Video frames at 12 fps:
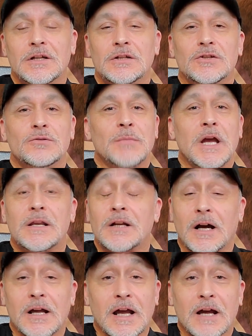You may
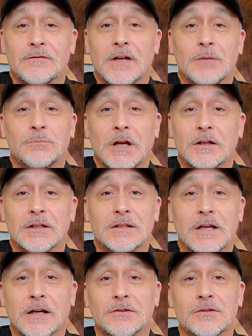not have that metal
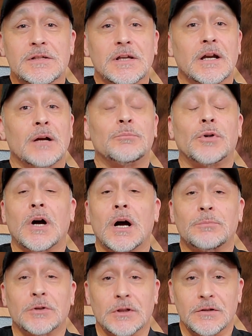detector set up
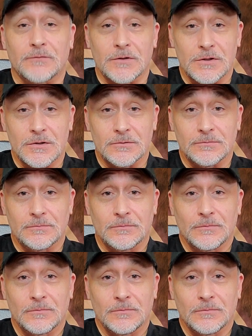properly for you.